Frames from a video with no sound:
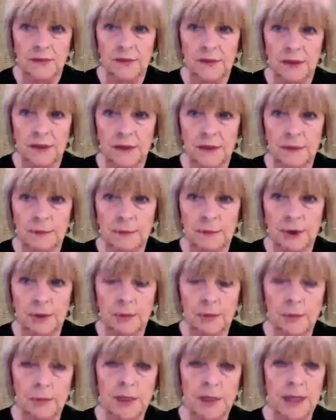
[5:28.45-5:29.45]
that
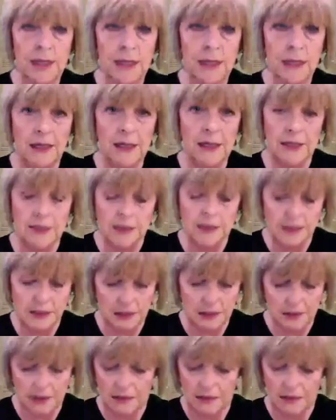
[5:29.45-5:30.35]
probably has